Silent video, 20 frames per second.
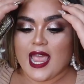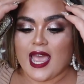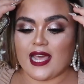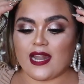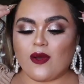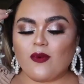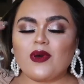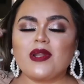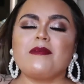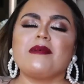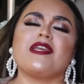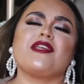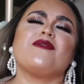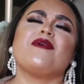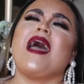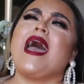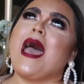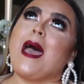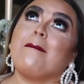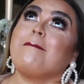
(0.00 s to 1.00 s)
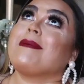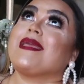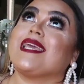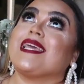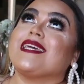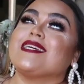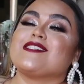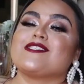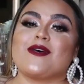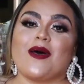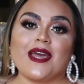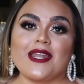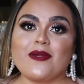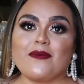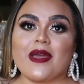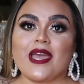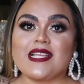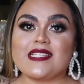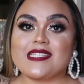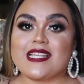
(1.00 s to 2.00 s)
And I want to make you happy. So
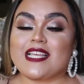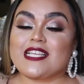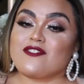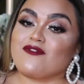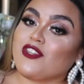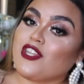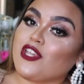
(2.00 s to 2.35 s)
anyway, today's